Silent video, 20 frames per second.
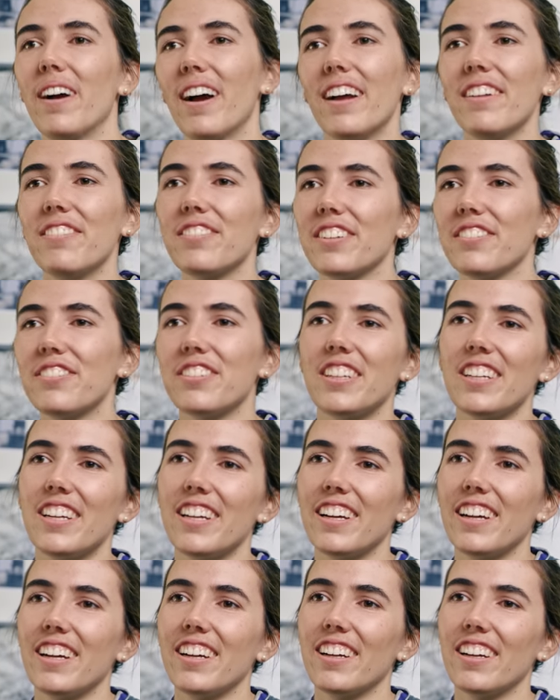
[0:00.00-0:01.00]
I've lived
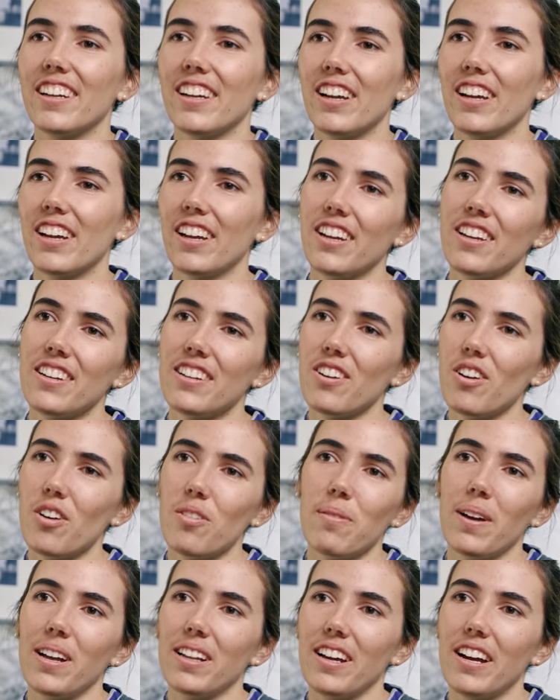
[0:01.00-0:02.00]
here
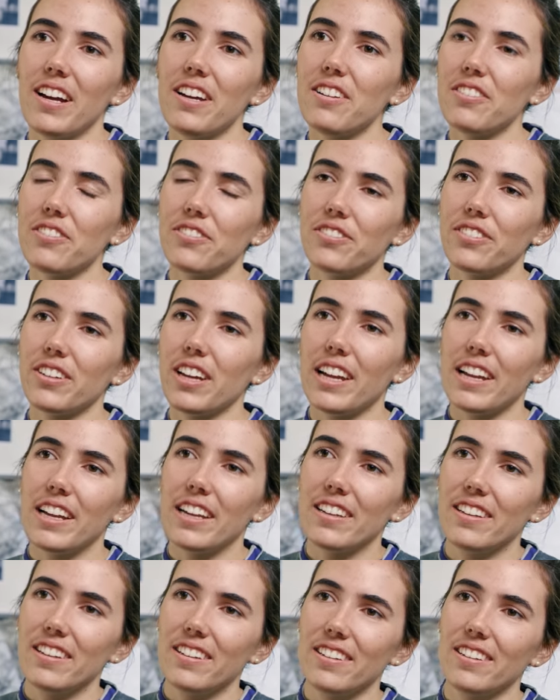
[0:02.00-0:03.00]
all my life,
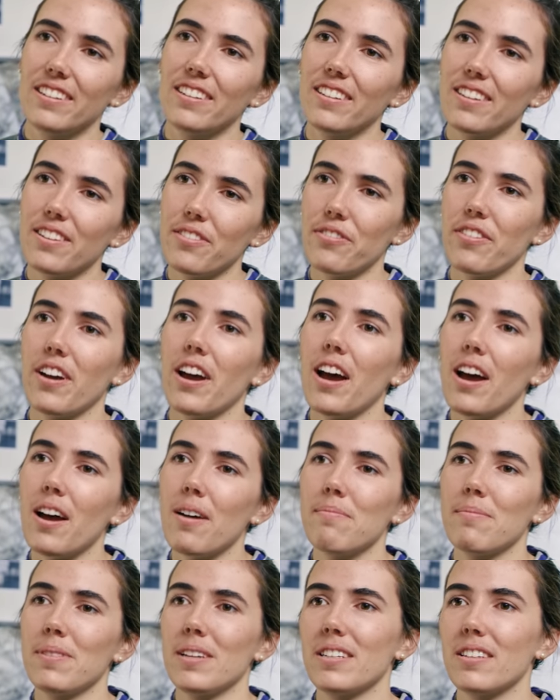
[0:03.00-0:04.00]
and the
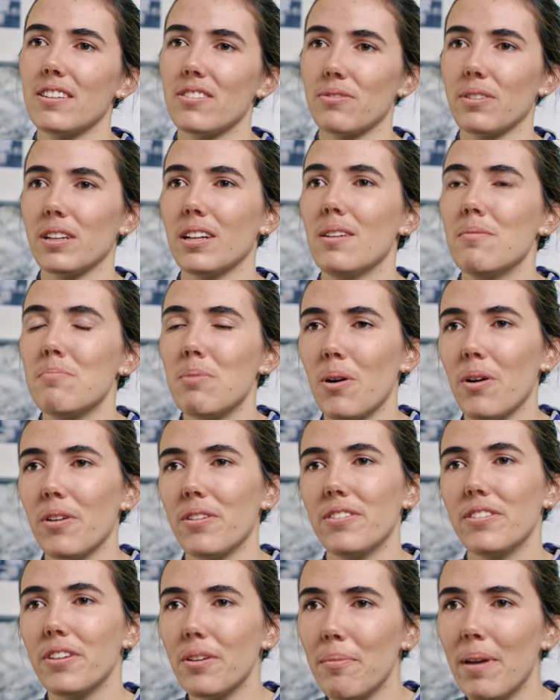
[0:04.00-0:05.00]
farm is really
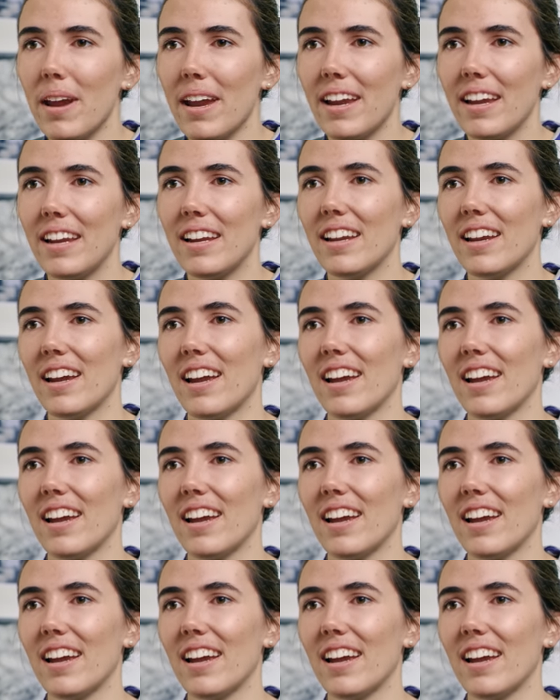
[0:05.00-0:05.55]
important to me,